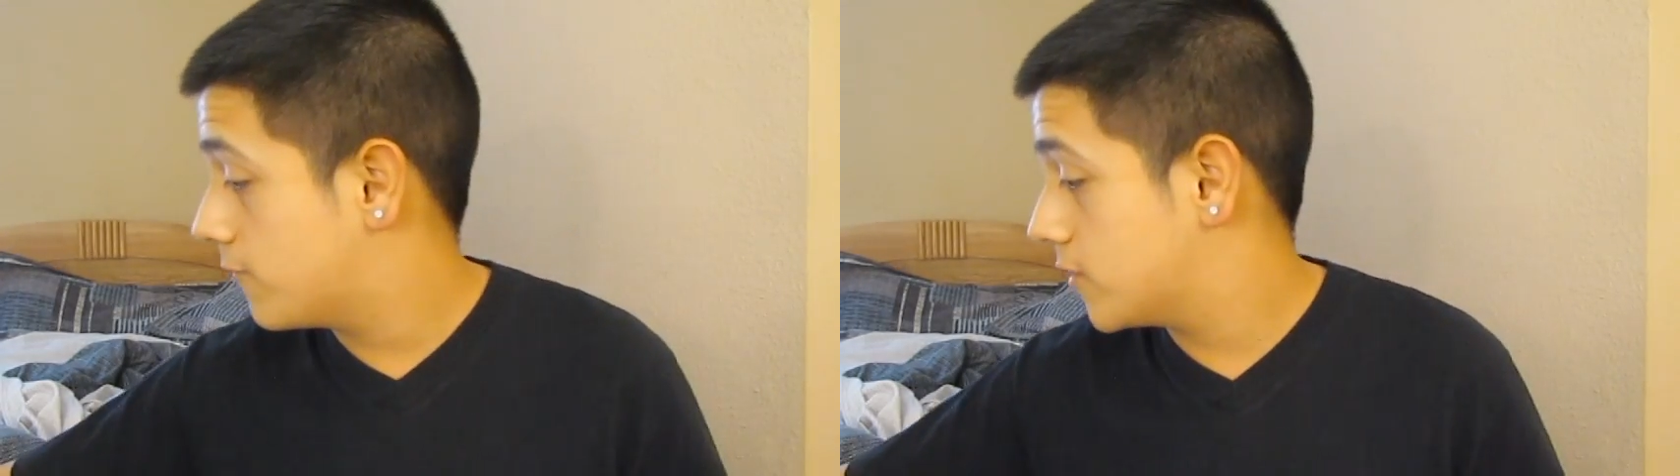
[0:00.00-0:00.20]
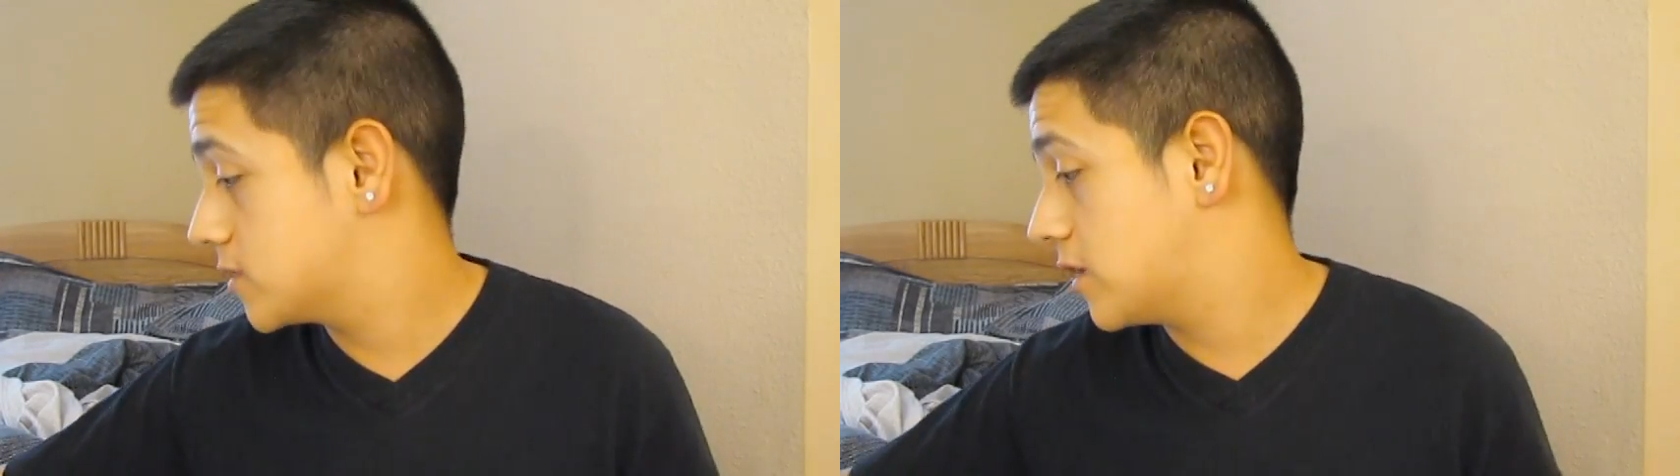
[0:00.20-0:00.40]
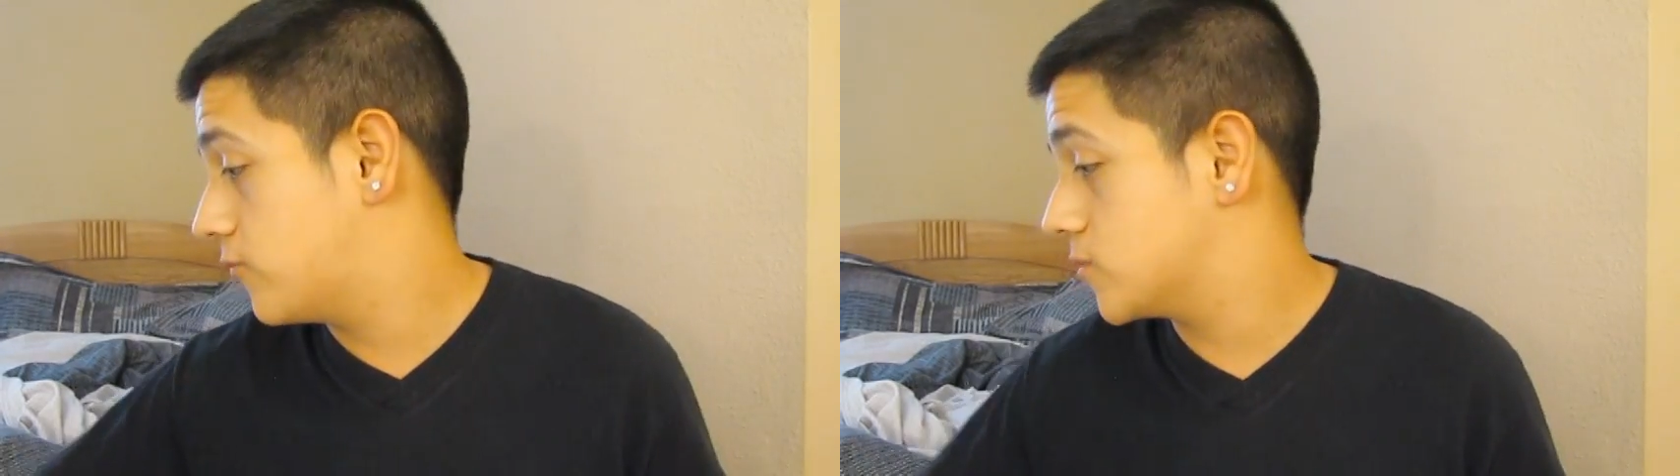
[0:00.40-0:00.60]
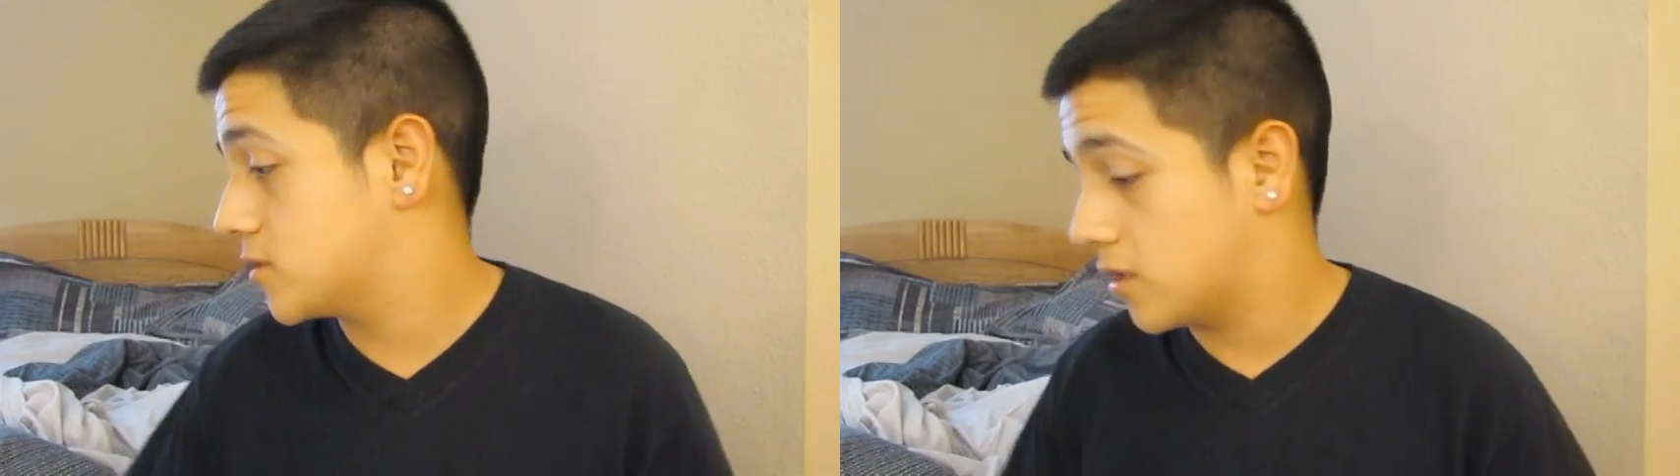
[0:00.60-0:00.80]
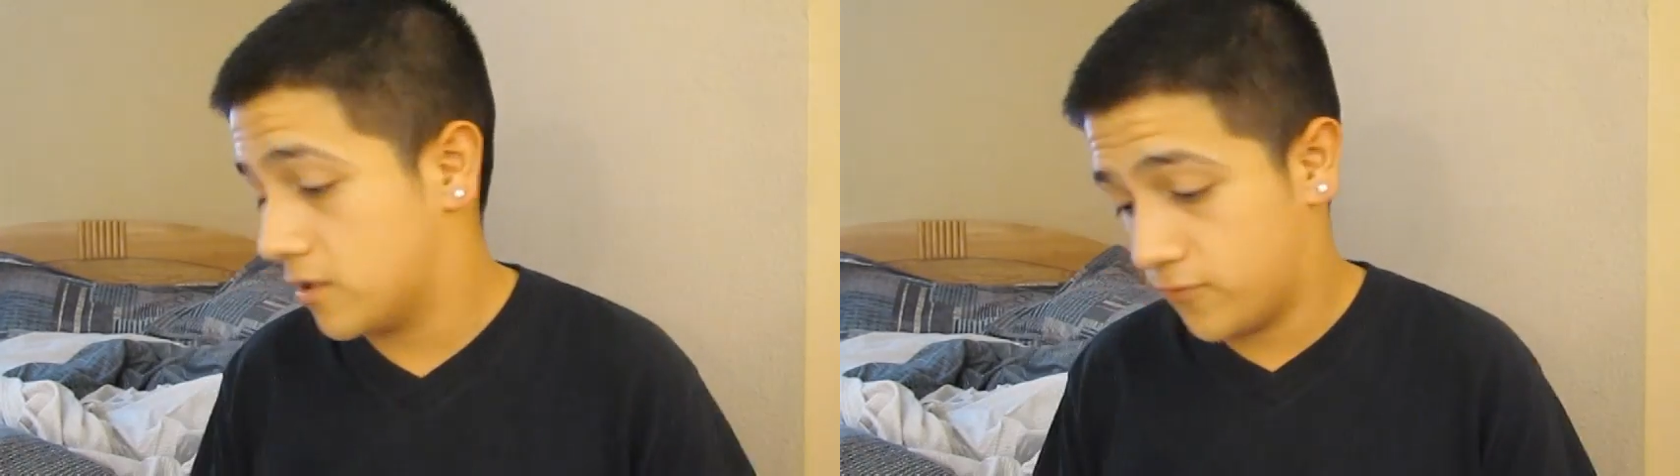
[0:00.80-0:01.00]
First off, we'll
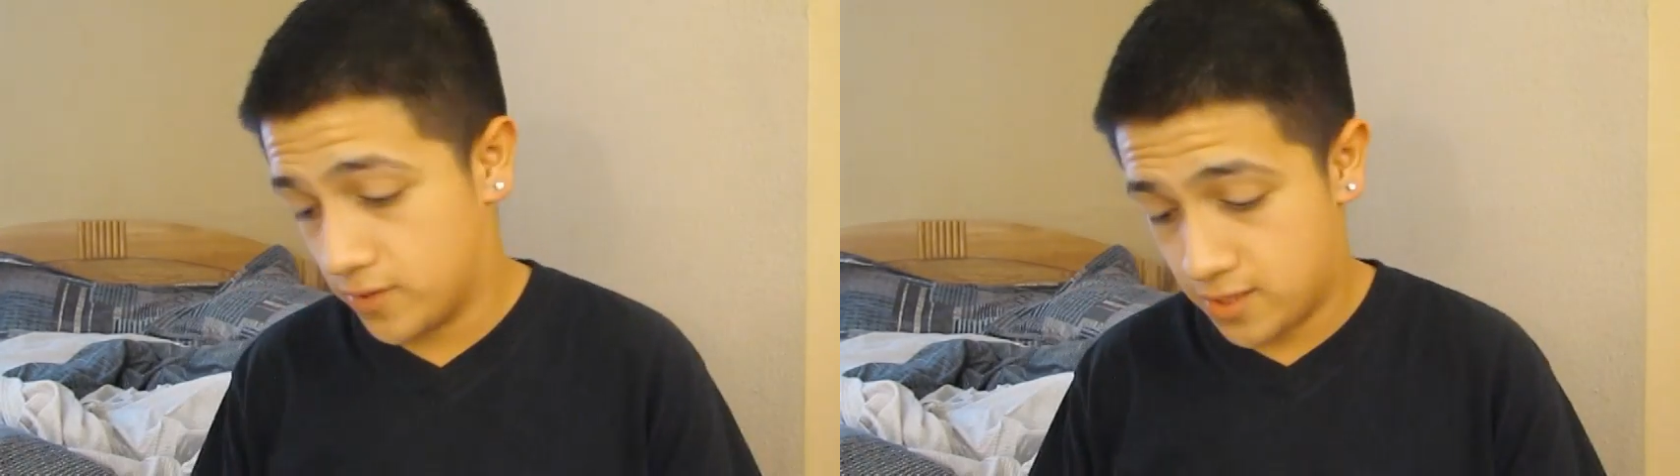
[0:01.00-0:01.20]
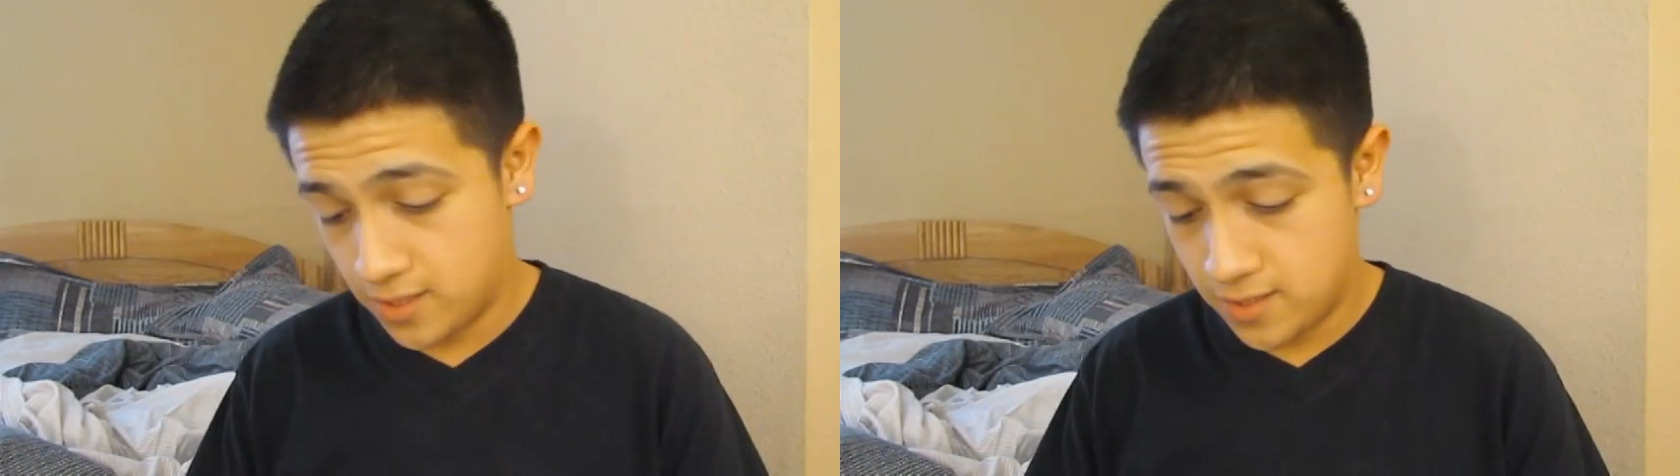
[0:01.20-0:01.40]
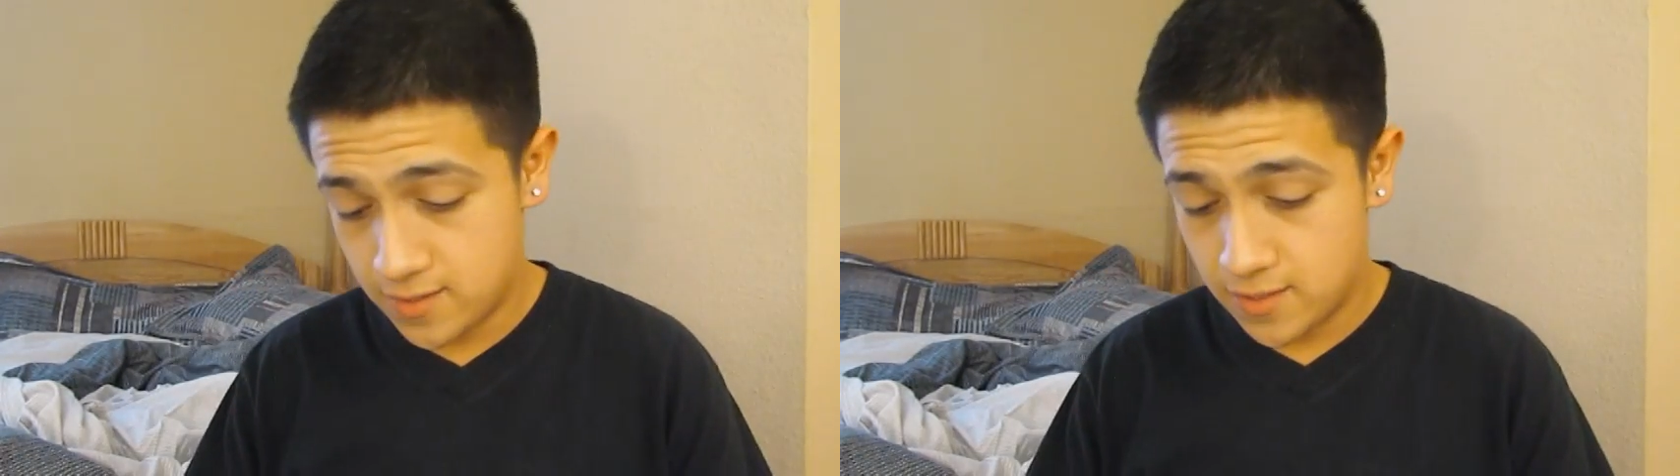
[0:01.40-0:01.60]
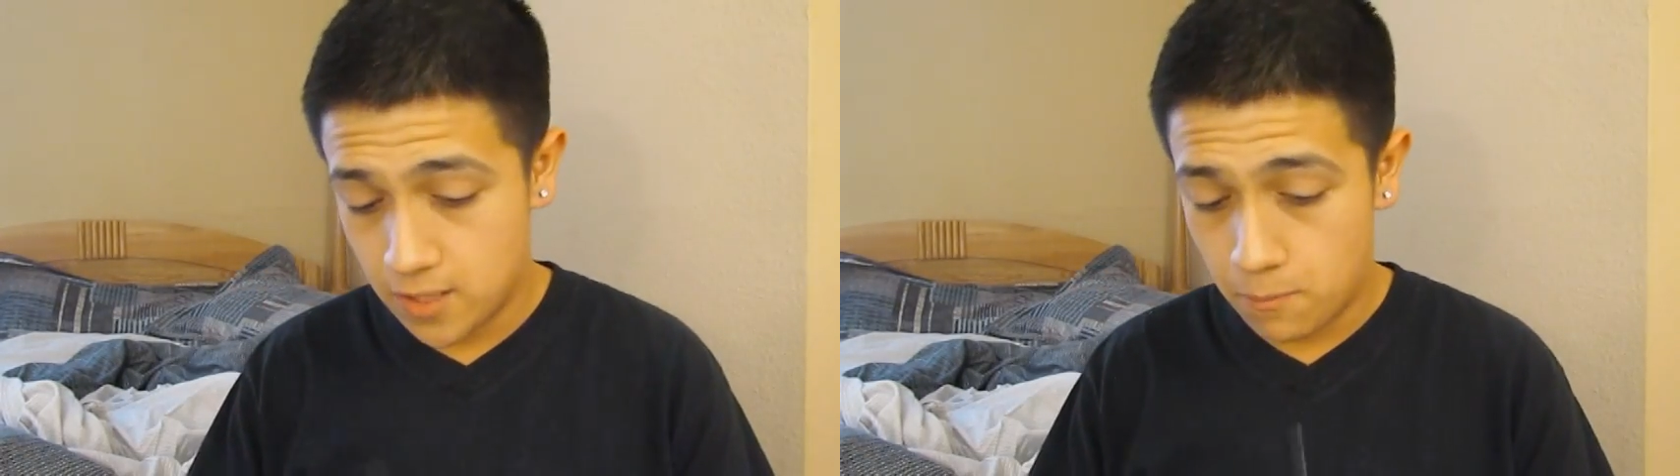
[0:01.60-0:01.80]
start off with these.